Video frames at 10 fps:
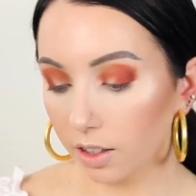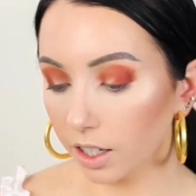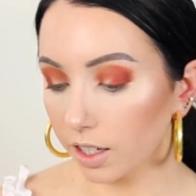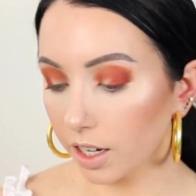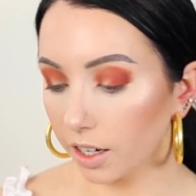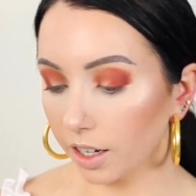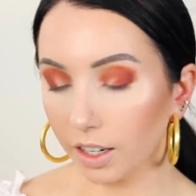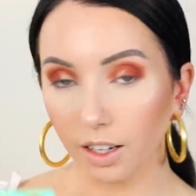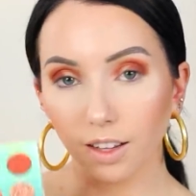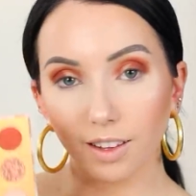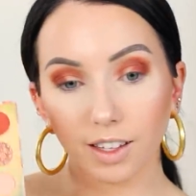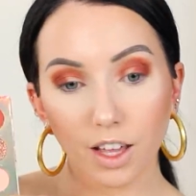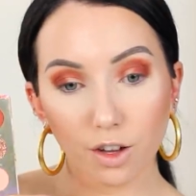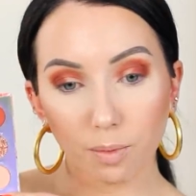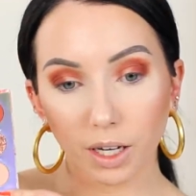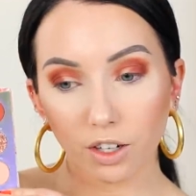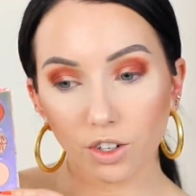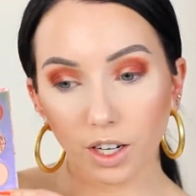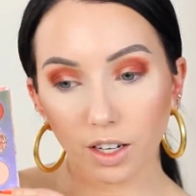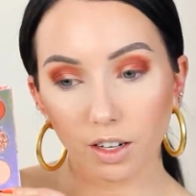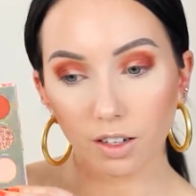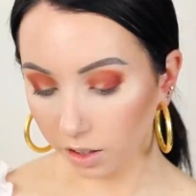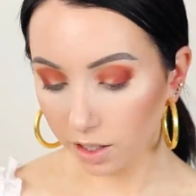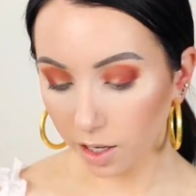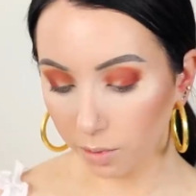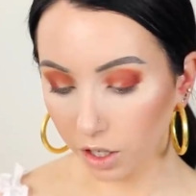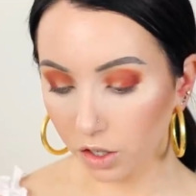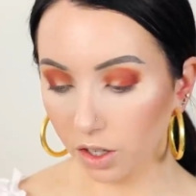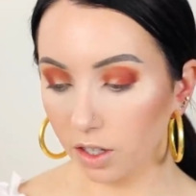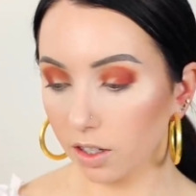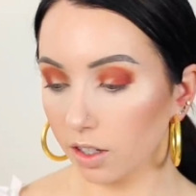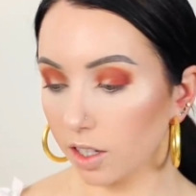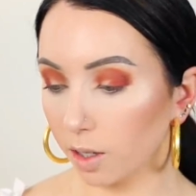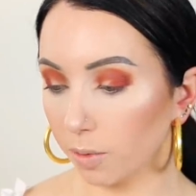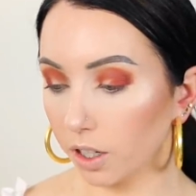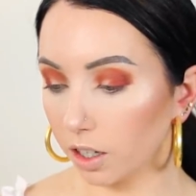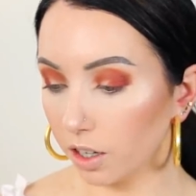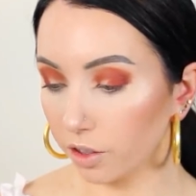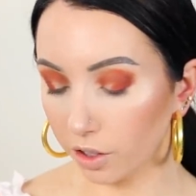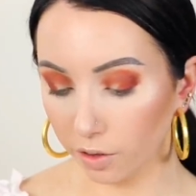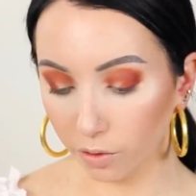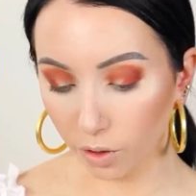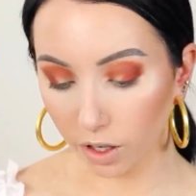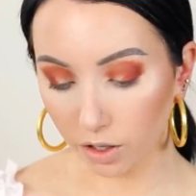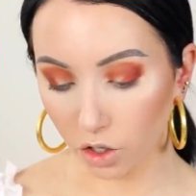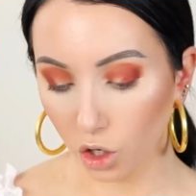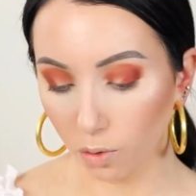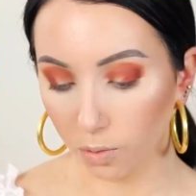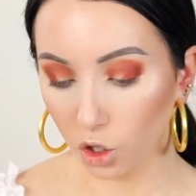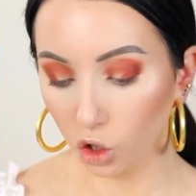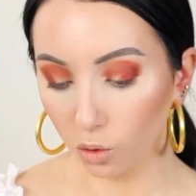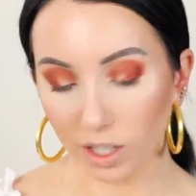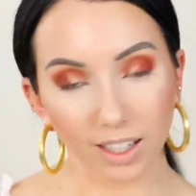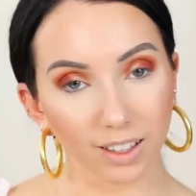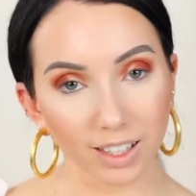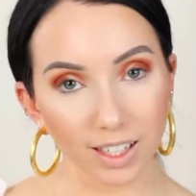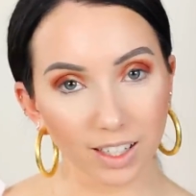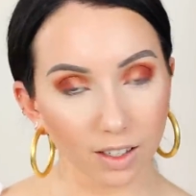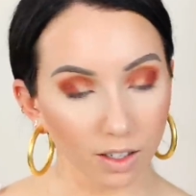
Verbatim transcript: Then take in the other pink shade. On the same brush, this is the Sigma E thirty-four Domed Utility.